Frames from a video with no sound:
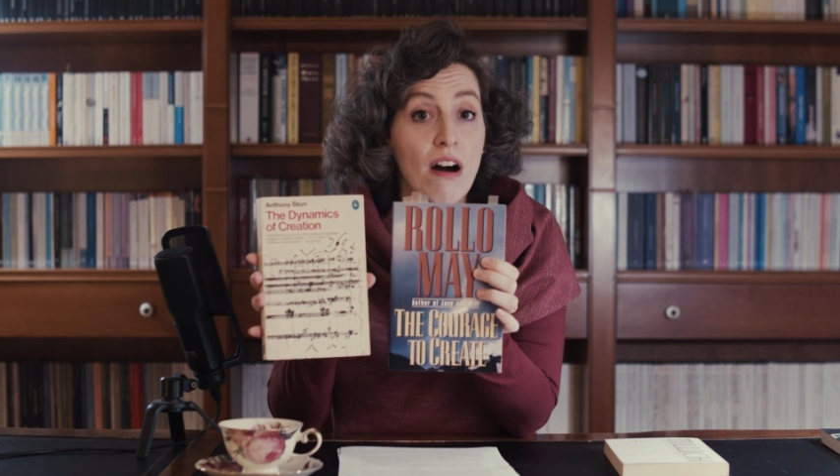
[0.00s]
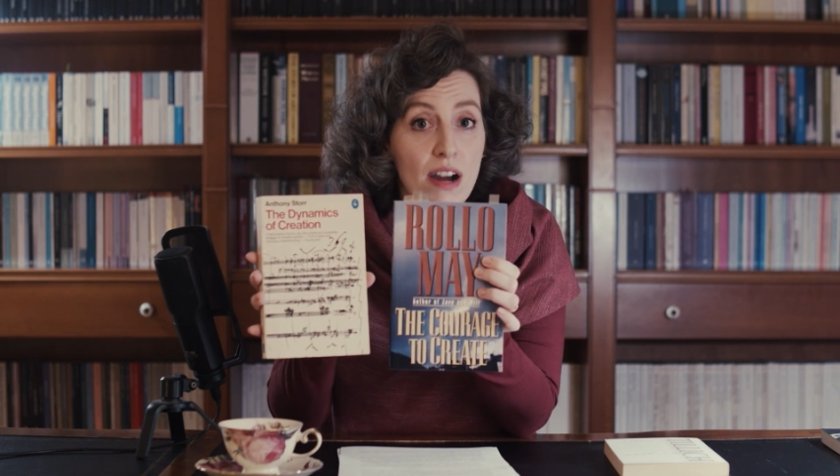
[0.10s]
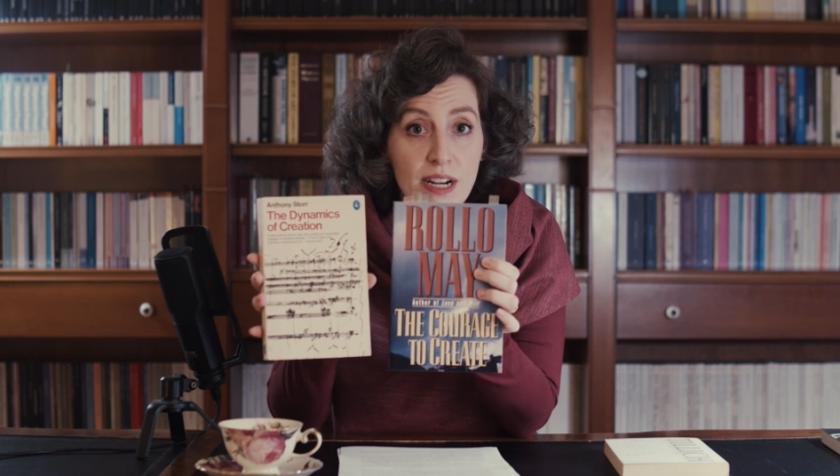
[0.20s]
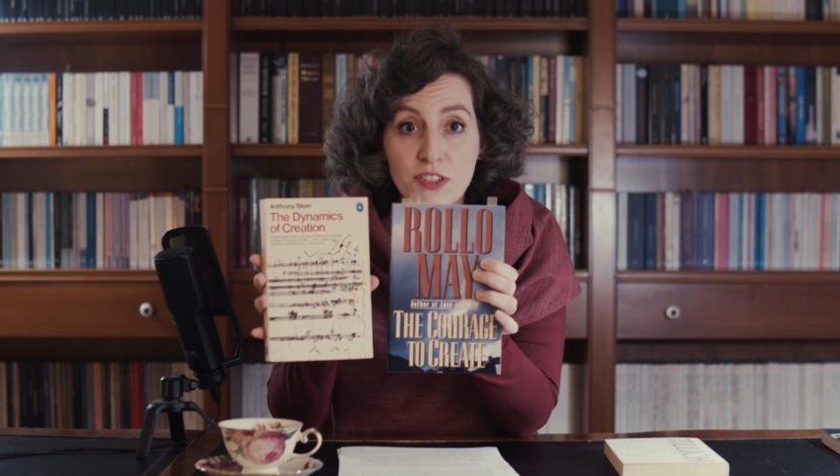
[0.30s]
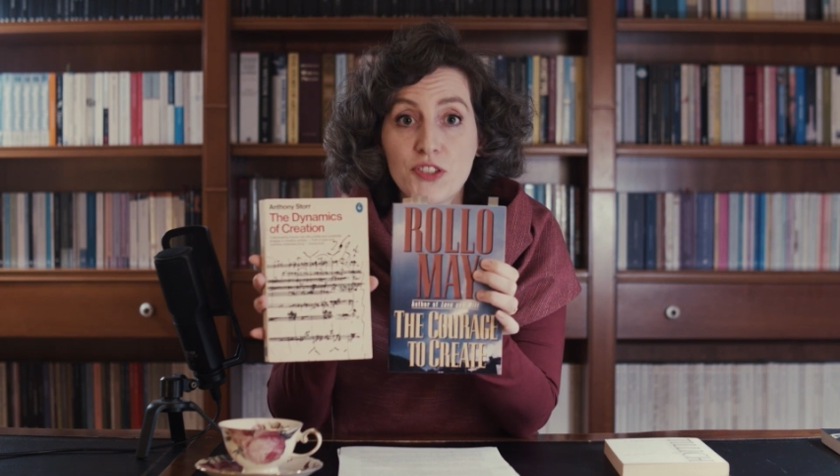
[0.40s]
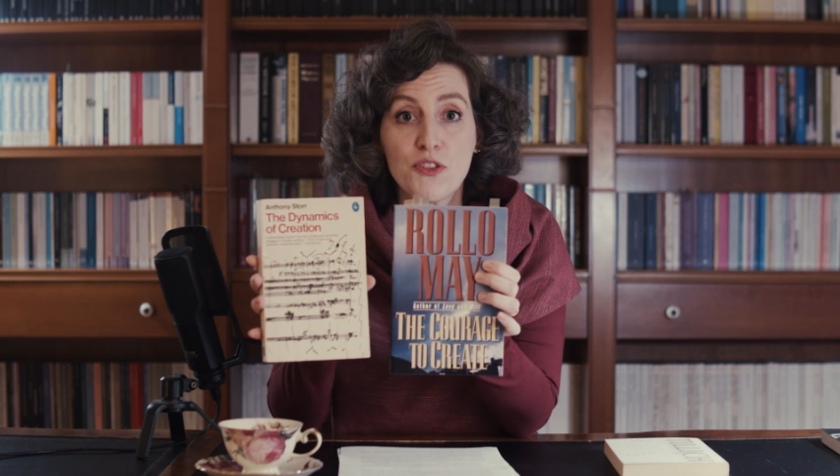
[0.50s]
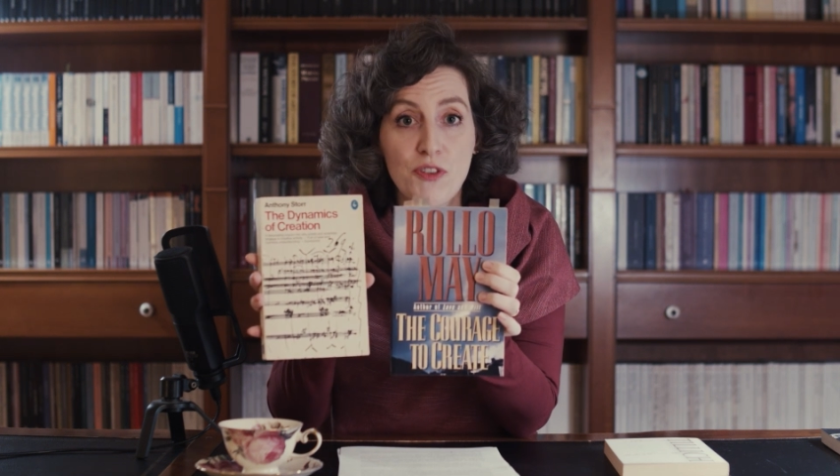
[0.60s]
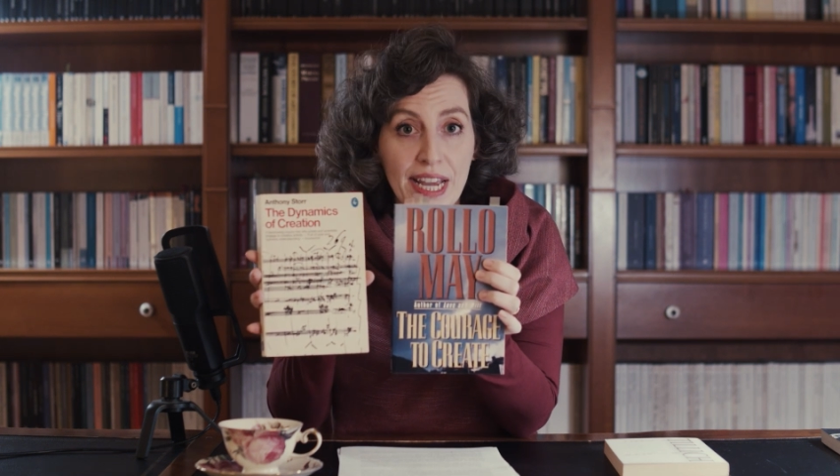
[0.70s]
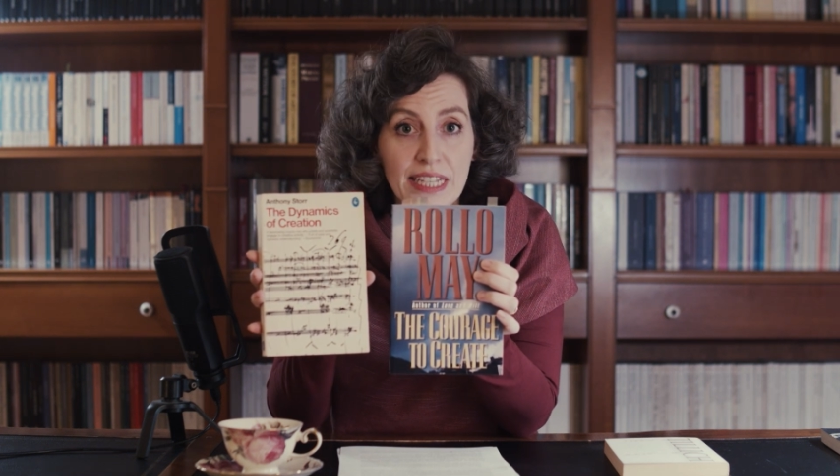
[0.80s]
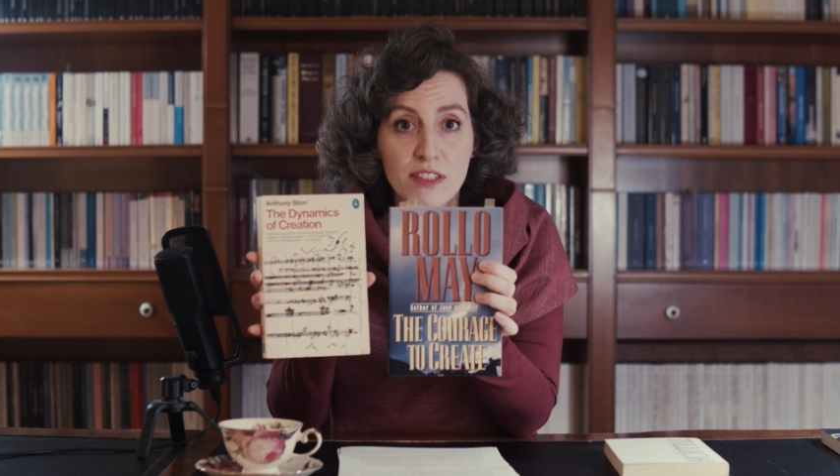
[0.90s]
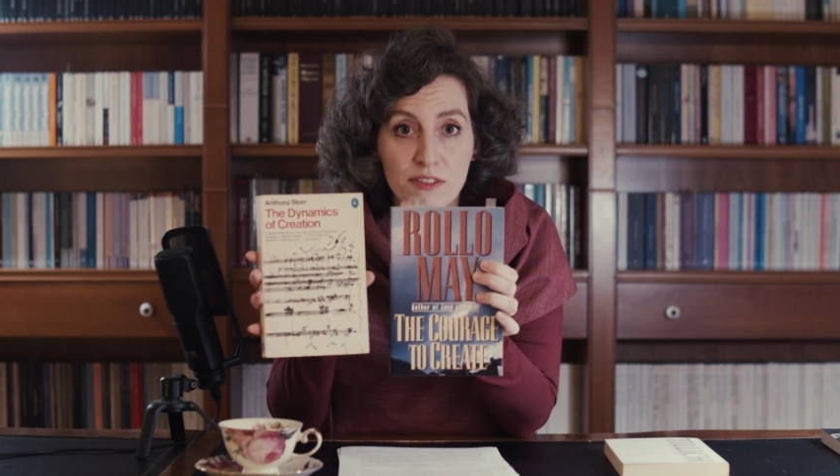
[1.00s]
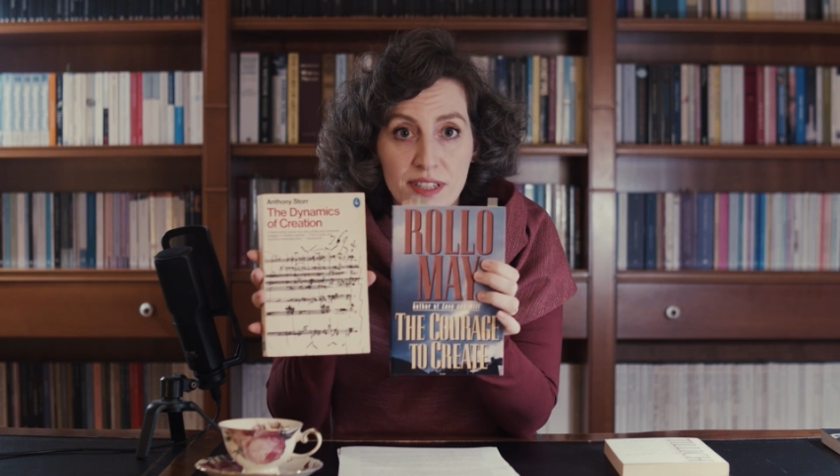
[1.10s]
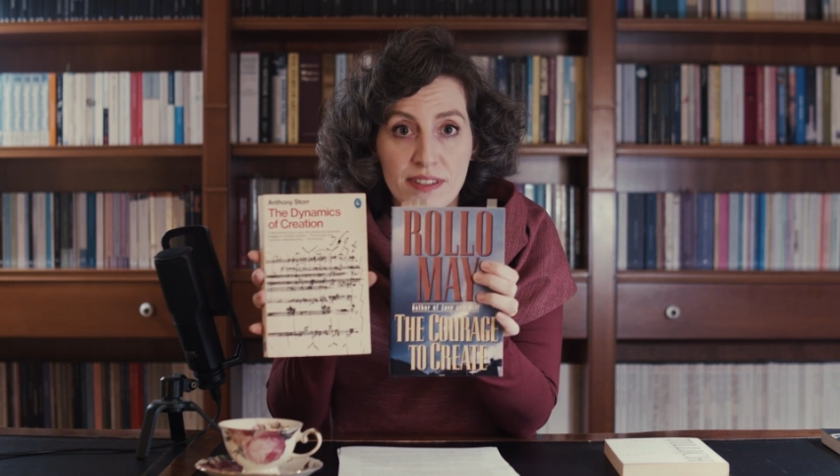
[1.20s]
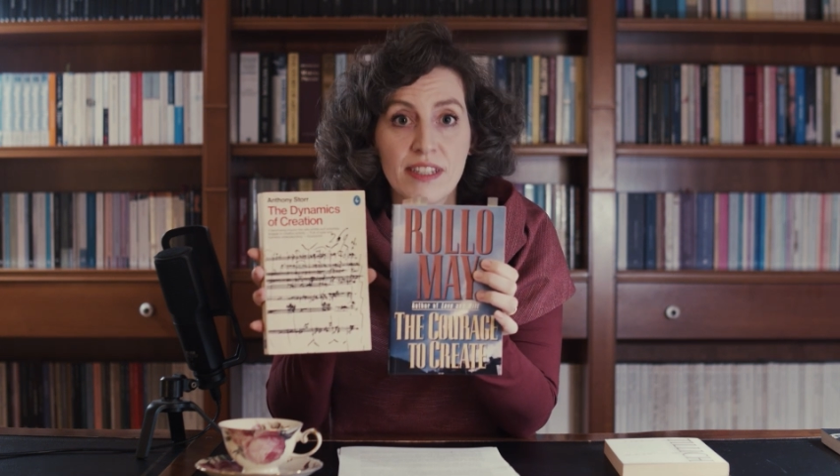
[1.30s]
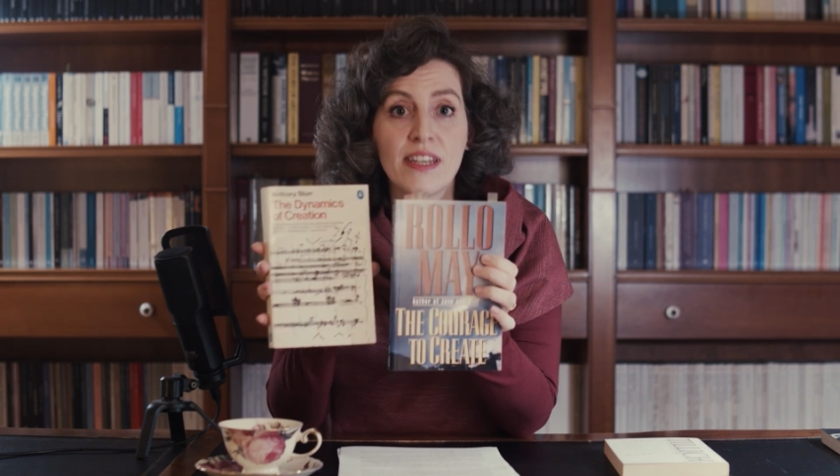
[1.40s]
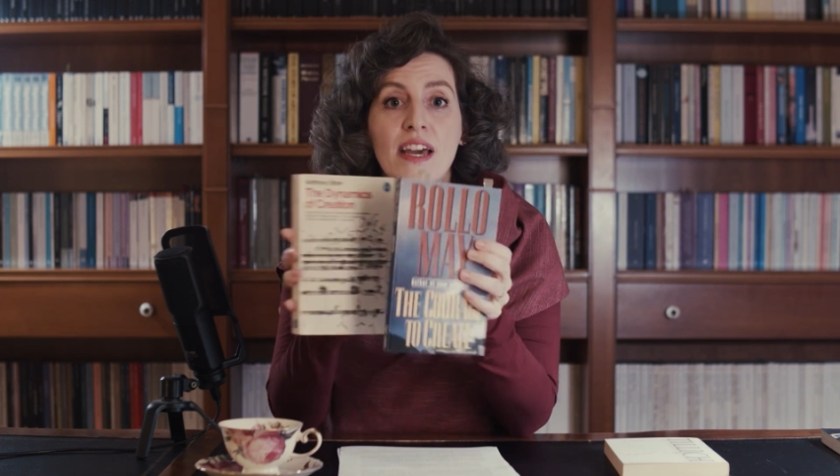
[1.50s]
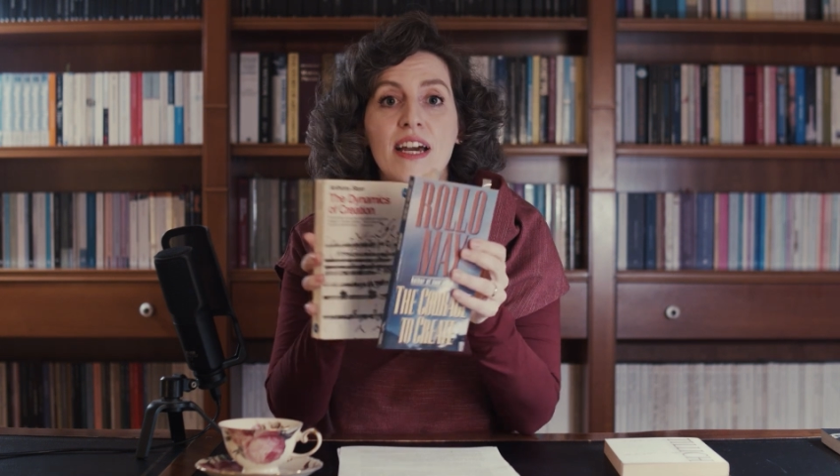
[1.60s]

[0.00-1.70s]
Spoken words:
arts, creativity,